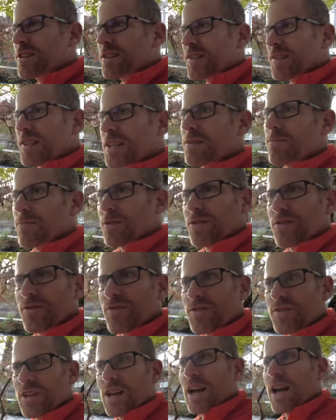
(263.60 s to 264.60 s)
to see, but
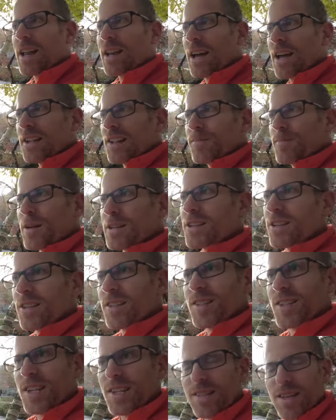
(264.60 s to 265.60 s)
there's not? I expected to
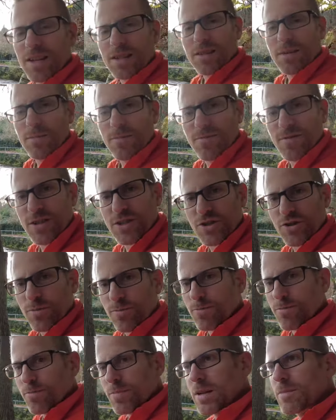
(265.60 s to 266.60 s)
see like some fisher
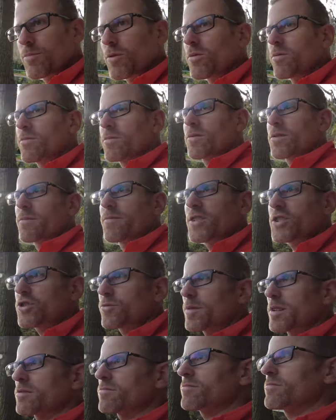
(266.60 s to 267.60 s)
people, some
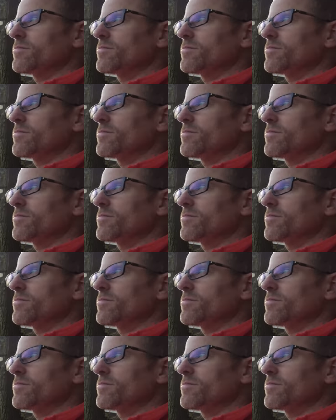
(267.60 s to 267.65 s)
fishermen.